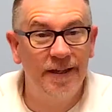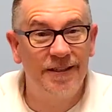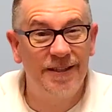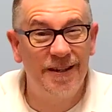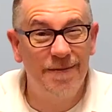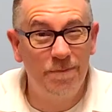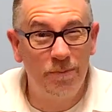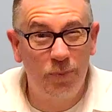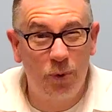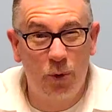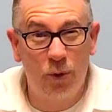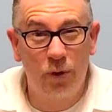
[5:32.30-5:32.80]
it's
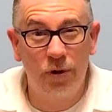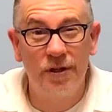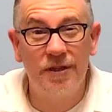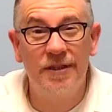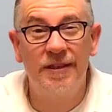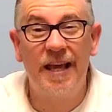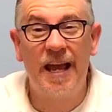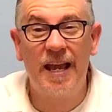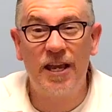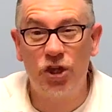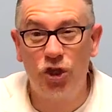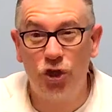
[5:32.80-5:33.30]
important
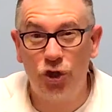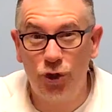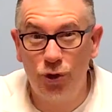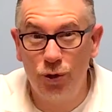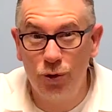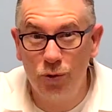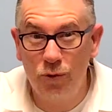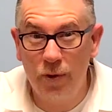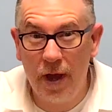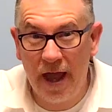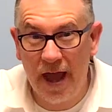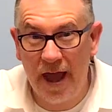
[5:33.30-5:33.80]
that
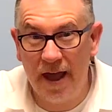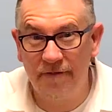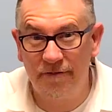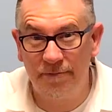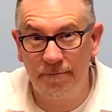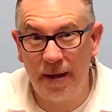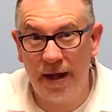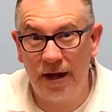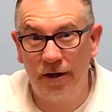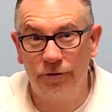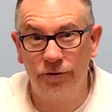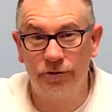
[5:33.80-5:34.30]
you
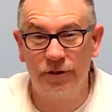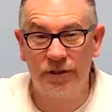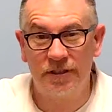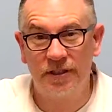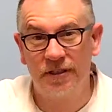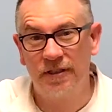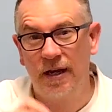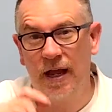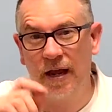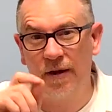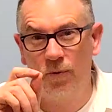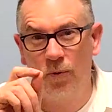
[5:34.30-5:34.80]
have boundaries,
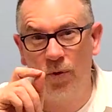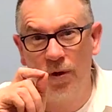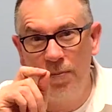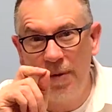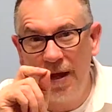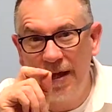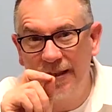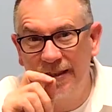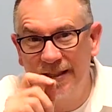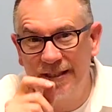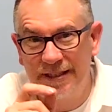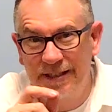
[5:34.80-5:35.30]
and I want to
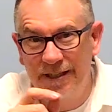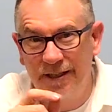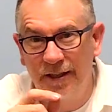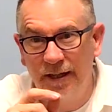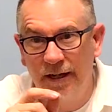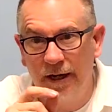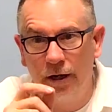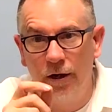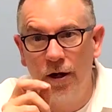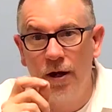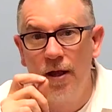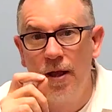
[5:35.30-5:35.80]
make this
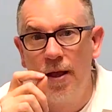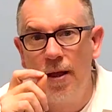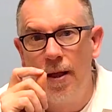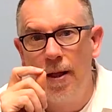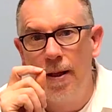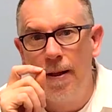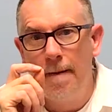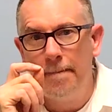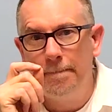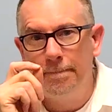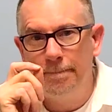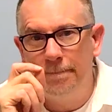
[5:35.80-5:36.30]
clear.
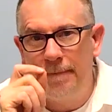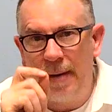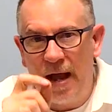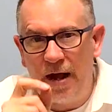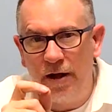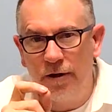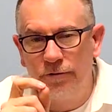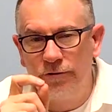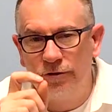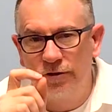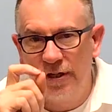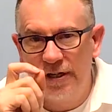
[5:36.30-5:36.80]

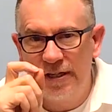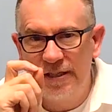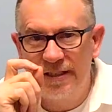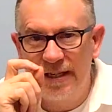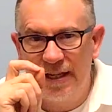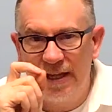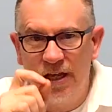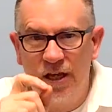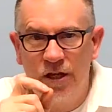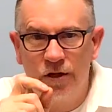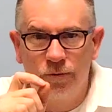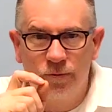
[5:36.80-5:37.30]
Boundaries
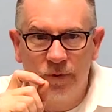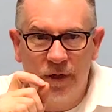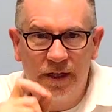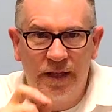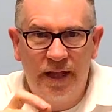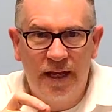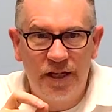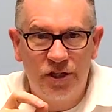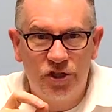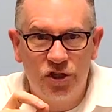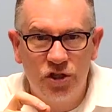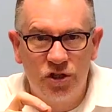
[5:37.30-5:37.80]
in
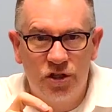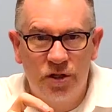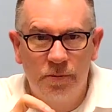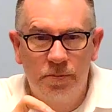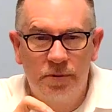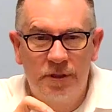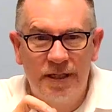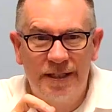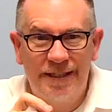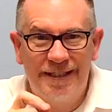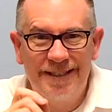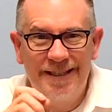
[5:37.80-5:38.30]

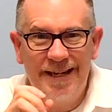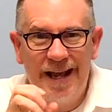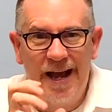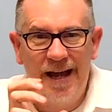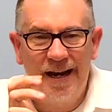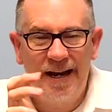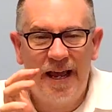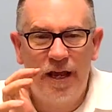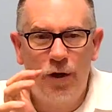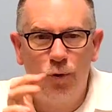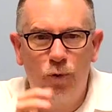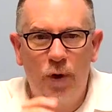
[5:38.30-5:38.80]
relationships is
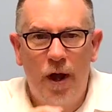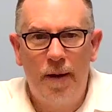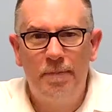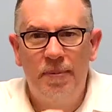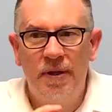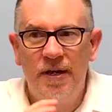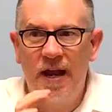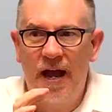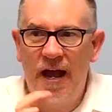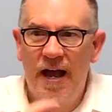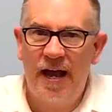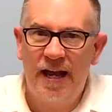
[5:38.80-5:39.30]
not a
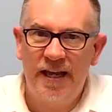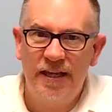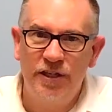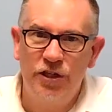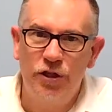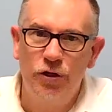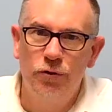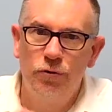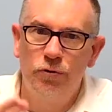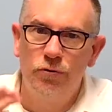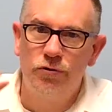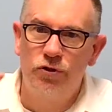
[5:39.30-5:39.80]
weapon I
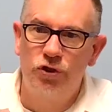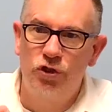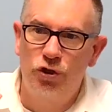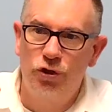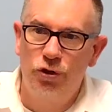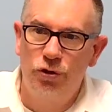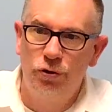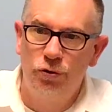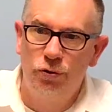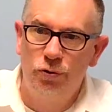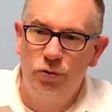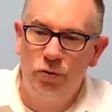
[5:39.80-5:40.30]
use
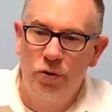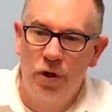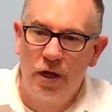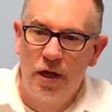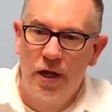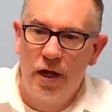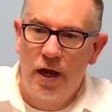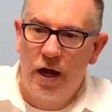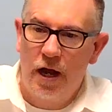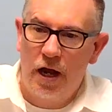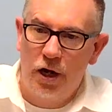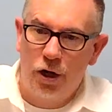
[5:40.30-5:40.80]
to
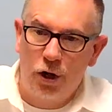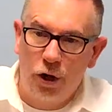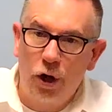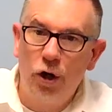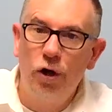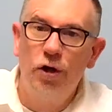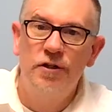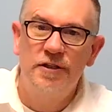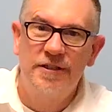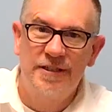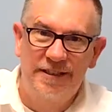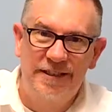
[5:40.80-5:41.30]

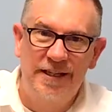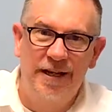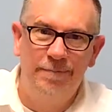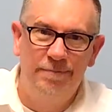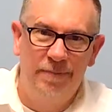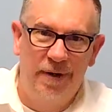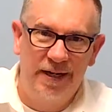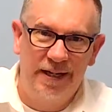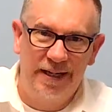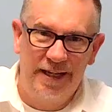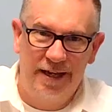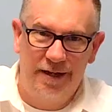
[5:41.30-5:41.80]
hurt
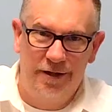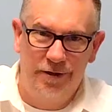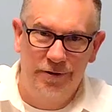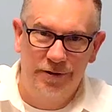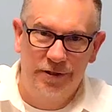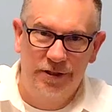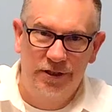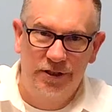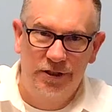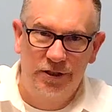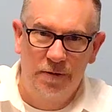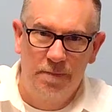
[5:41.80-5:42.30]
somebody
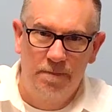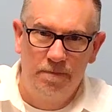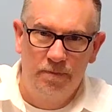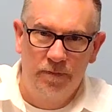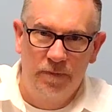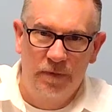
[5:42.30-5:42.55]
else.